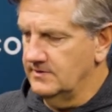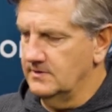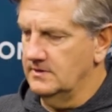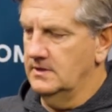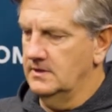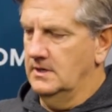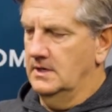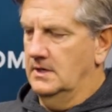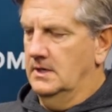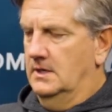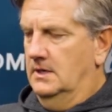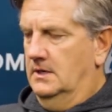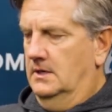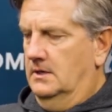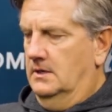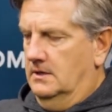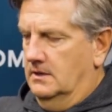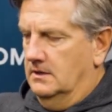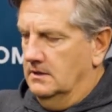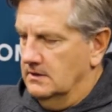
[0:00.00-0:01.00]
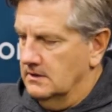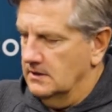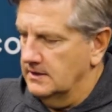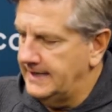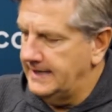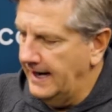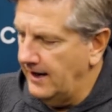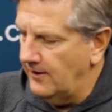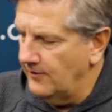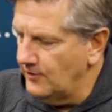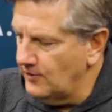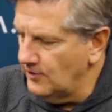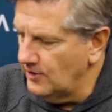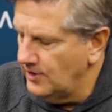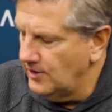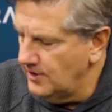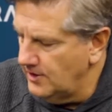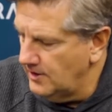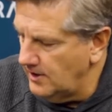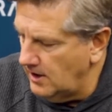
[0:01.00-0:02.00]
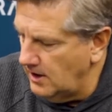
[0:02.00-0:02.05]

a downer.